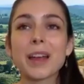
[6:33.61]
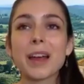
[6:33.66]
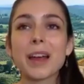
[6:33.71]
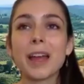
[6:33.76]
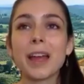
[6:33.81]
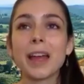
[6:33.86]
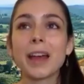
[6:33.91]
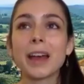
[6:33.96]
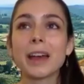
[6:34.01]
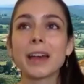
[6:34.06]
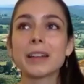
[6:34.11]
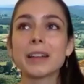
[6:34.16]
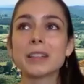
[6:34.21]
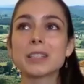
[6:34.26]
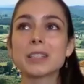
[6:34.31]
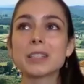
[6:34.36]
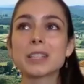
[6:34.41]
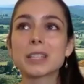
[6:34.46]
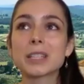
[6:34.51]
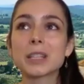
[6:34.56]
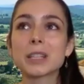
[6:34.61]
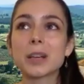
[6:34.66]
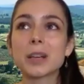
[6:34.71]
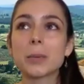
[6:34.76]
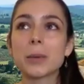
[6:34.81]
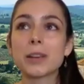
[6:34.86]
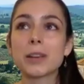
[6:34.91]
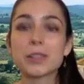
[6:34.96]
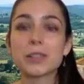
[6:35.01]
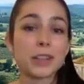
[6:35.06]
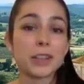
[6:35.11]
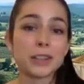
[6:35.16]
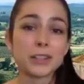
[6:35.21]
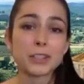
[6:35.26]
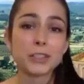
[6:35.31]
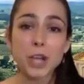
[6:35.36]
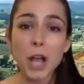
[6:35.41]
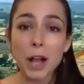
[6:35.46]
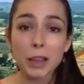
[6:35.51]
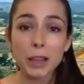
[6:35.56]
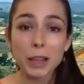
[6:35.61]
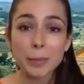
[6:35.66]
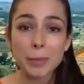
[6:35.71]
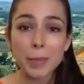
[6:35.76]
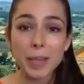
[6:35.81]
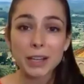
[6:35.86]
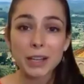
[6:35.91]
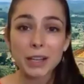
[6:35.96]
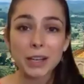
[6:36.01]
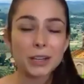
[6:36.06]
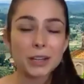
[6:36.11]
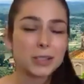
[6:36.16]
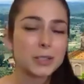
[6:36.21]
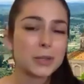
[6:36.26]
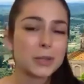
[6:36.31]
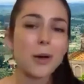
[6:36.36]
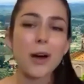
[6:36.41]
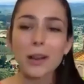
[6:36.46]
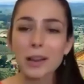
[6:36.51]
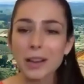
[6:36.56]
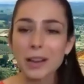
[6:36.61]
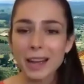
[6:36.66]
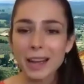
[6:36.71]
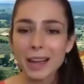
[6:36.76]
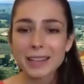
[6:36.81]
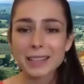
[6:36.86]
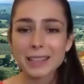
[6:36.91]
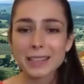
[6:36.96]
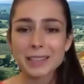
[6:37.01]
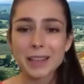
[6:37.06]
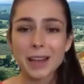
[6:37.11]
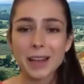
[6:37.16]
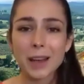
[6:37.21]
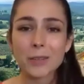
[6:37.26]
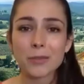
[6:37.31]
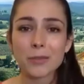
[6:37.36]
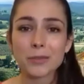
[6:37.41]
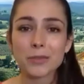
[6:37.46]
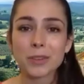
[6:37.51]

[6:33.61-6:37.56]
And what else? They had chocolate makers. So all kinds of